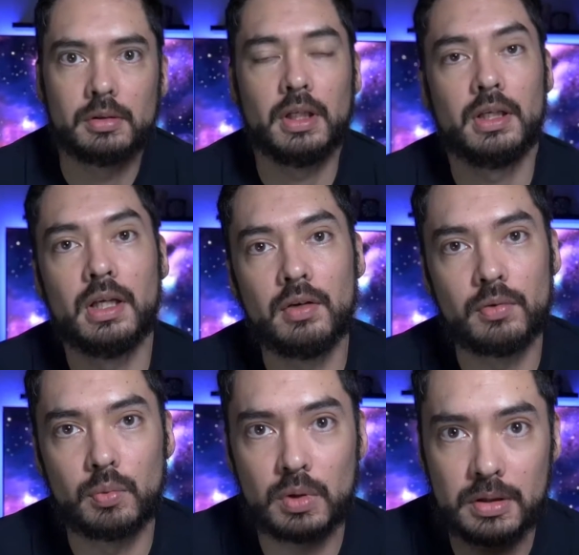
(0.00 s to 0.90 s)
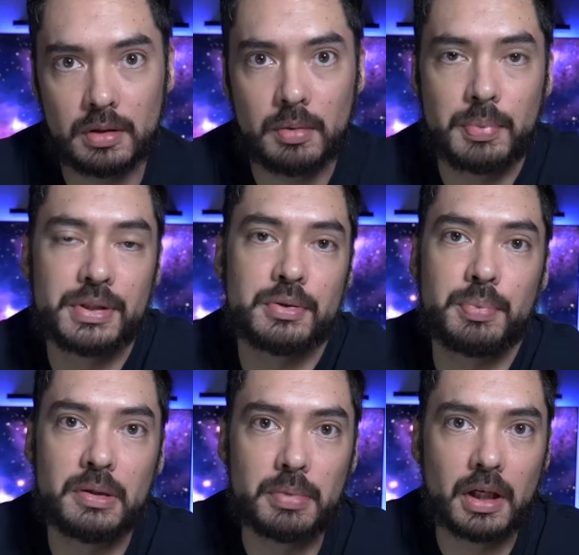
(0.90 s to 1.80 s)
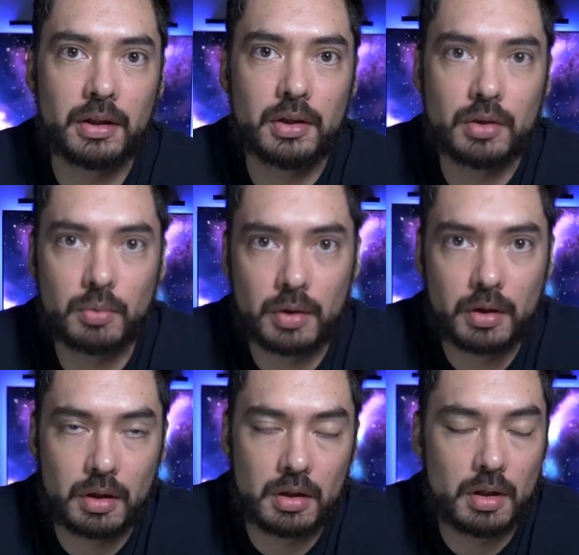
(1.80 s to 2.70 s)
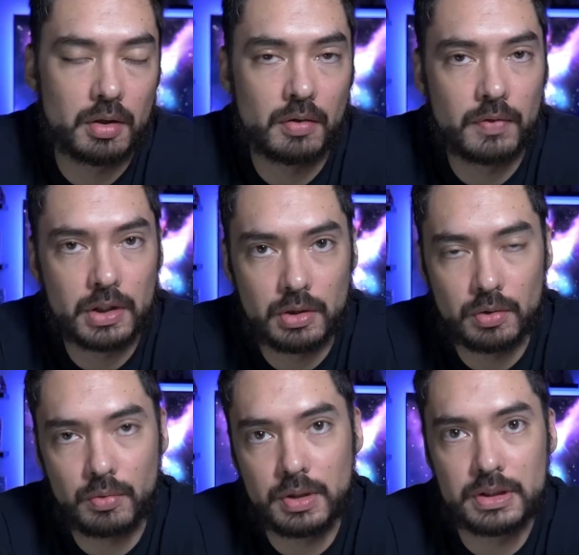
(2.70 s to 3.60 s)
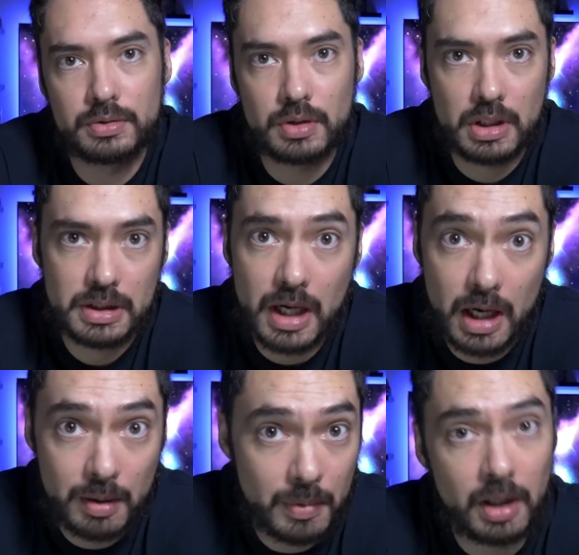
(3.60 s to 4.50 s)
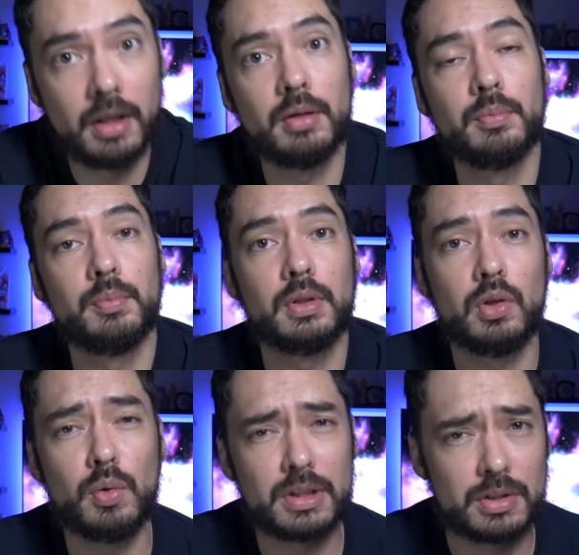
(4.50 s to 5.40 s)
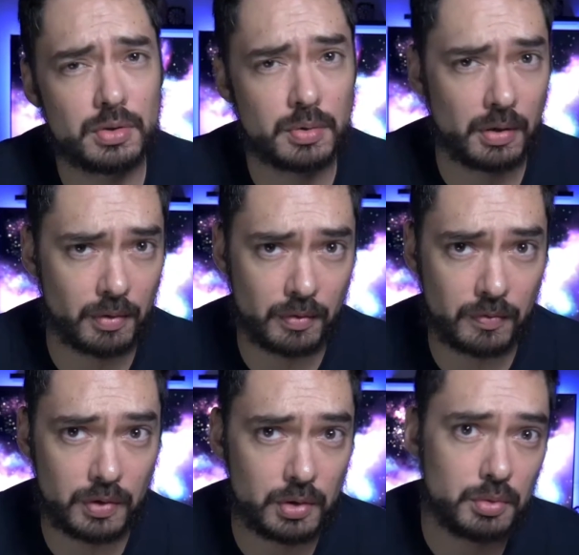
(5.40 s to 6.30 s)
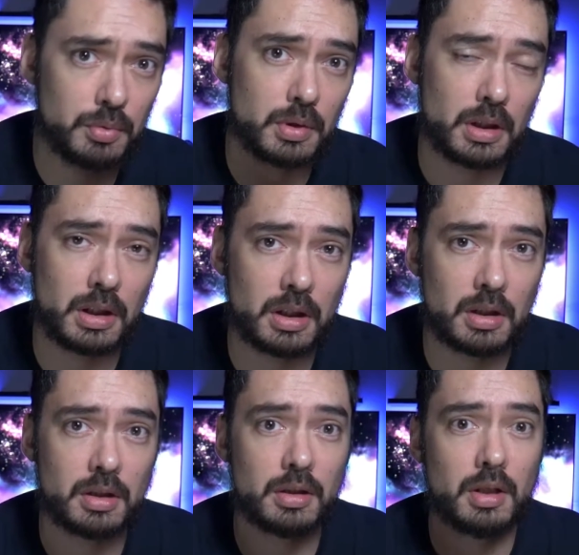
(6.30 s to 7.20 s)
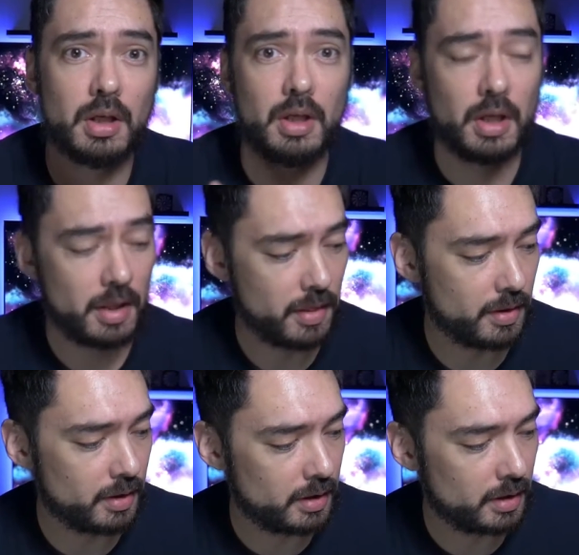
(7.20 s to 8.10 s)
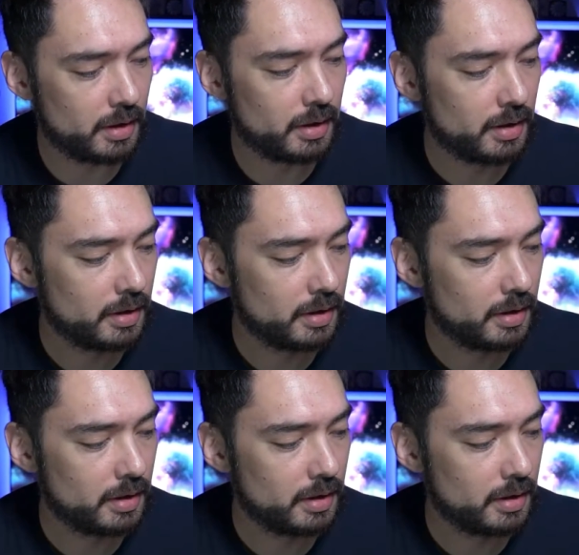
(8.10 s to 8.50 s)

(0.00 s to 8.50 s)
Hey everyone, Pistol Pete back here with another video. This time I am going to do a review on the